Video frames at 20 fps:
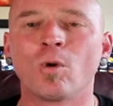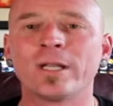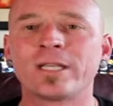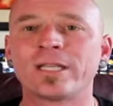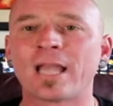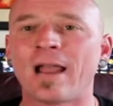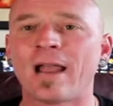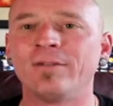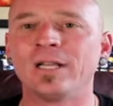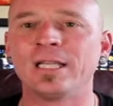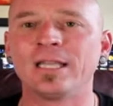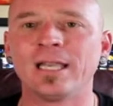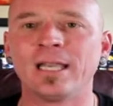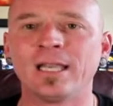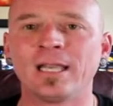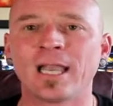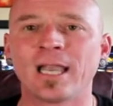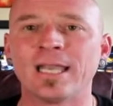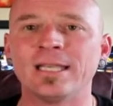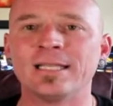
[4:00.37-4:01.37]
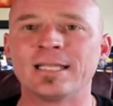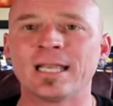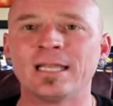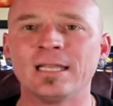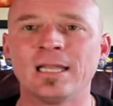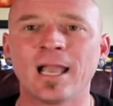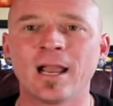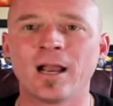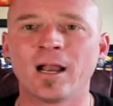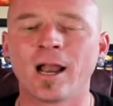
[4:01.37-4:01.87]
once everything is
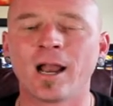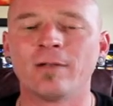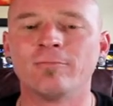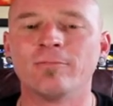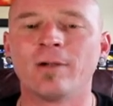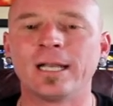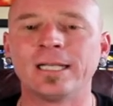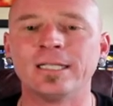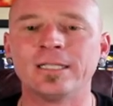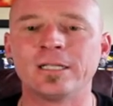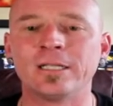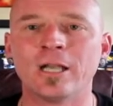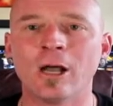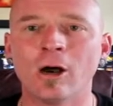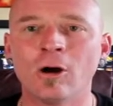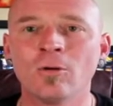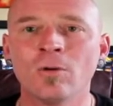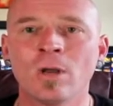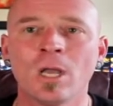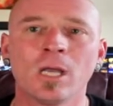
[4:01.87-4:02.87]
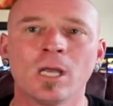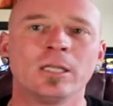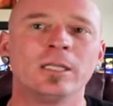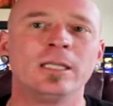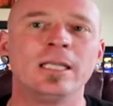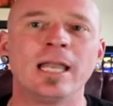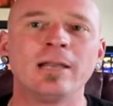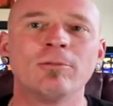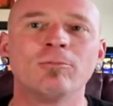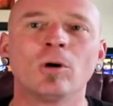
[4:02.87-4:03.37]
in there and ready to go,
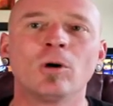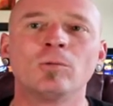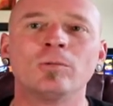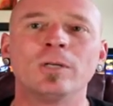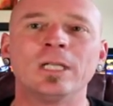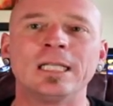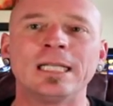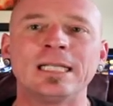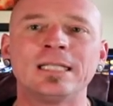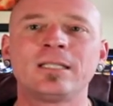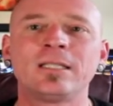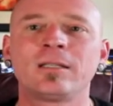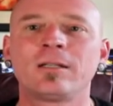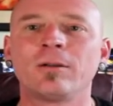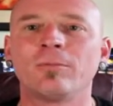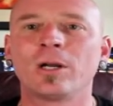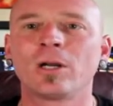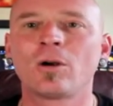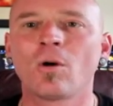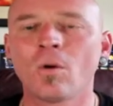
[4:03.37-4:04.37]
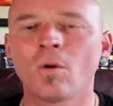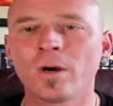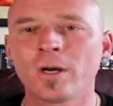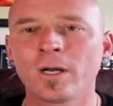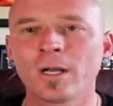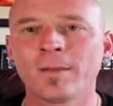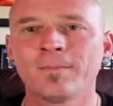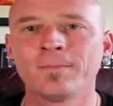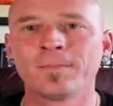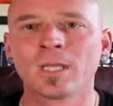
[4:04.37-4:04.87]
they will release to record.
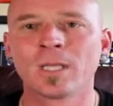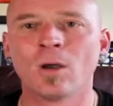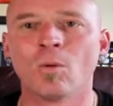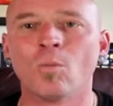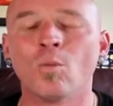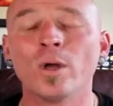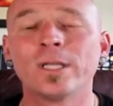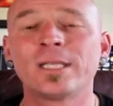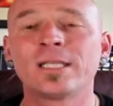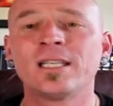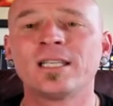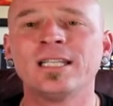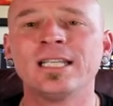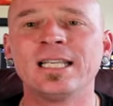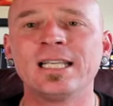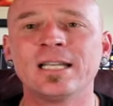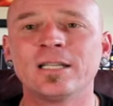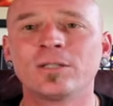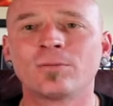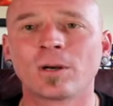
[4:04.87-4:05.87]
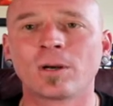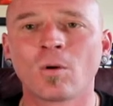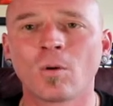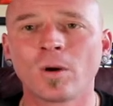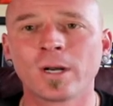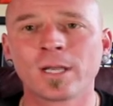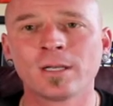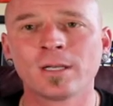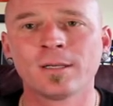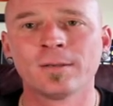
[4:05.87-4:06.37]
Once the deed is
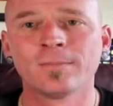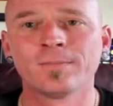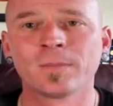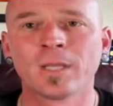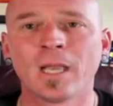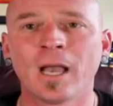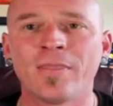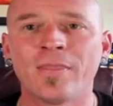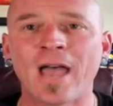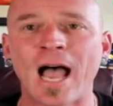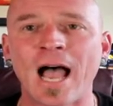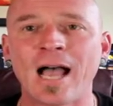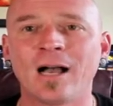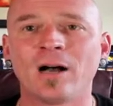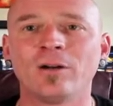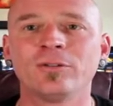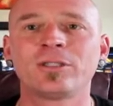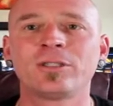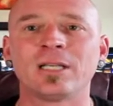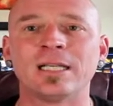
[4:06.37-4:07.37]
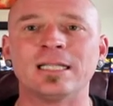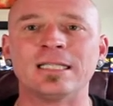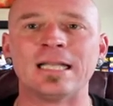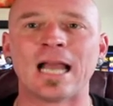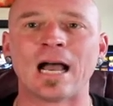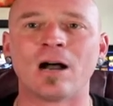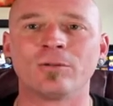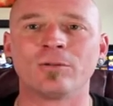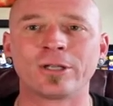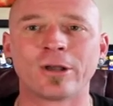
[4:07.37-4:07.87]
recorded, that house is
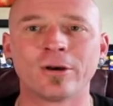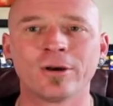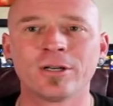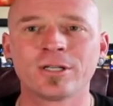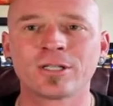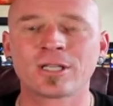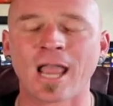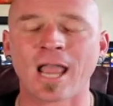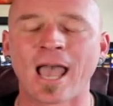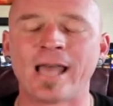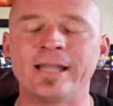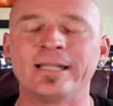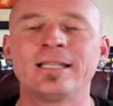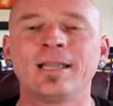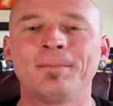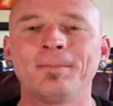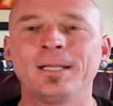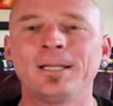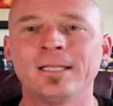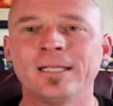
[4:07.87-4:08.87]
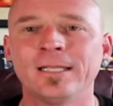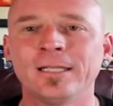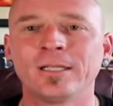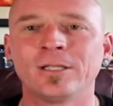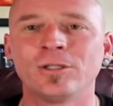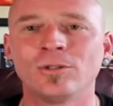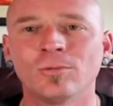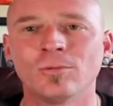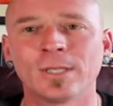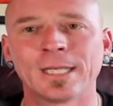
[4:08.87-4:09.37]
now yours, and typically
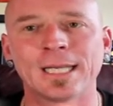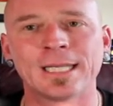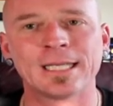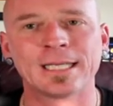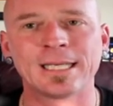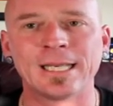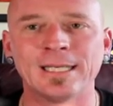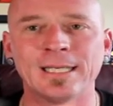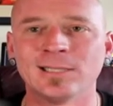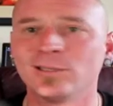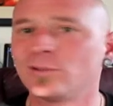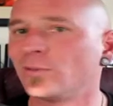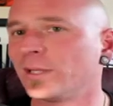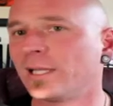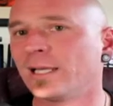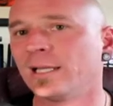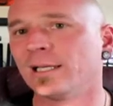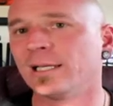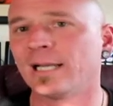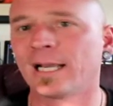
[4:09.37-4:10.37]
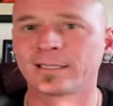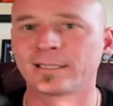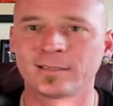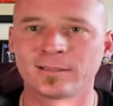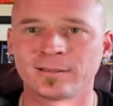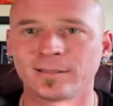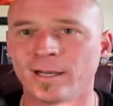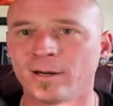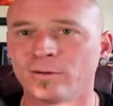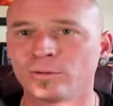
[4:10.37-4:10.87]
you will get the keys within the
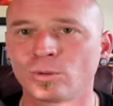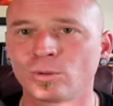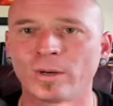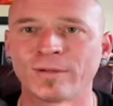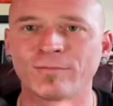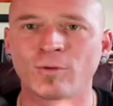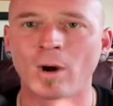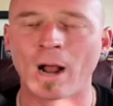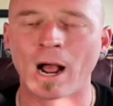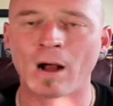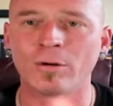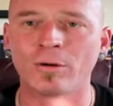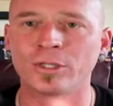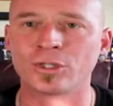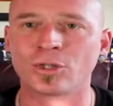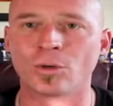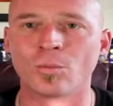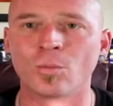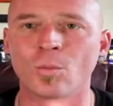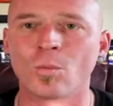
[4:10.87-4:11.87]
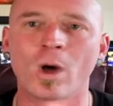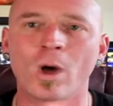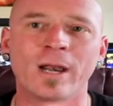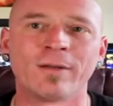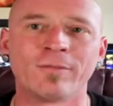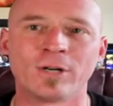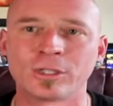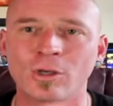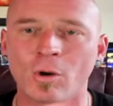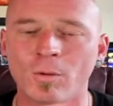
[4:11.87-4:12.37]
next 24 hours or
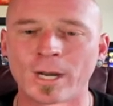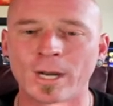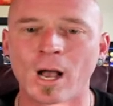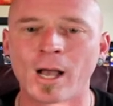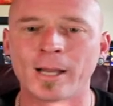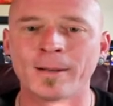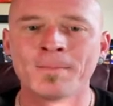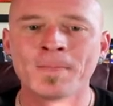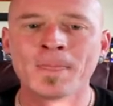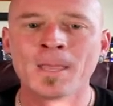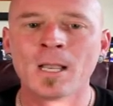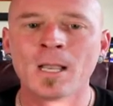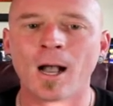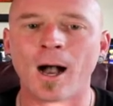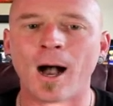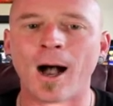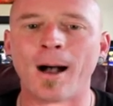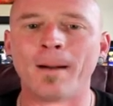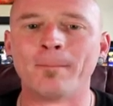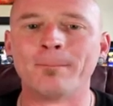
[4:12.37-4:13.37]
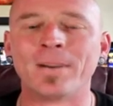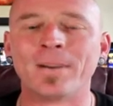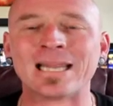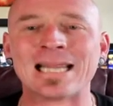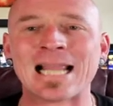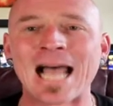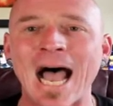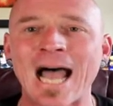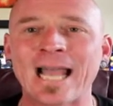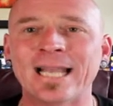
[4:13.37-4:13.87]
whatever's going on.
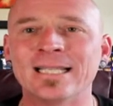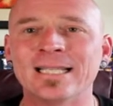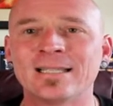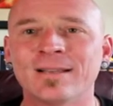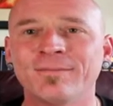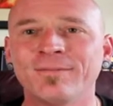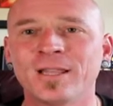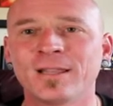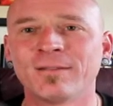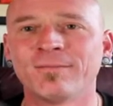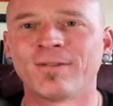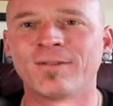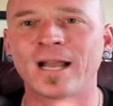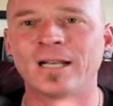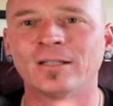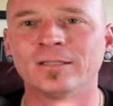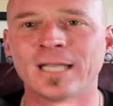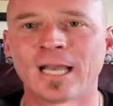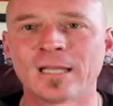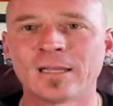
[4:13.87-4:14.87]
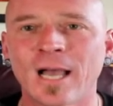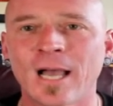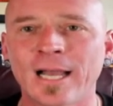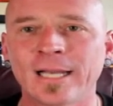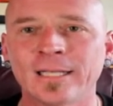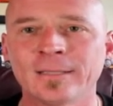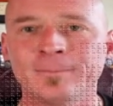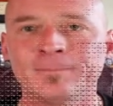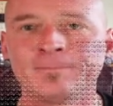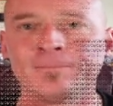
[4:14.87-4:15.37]
But that is the 5th and final
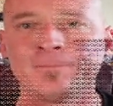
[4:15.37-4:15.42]
deadline.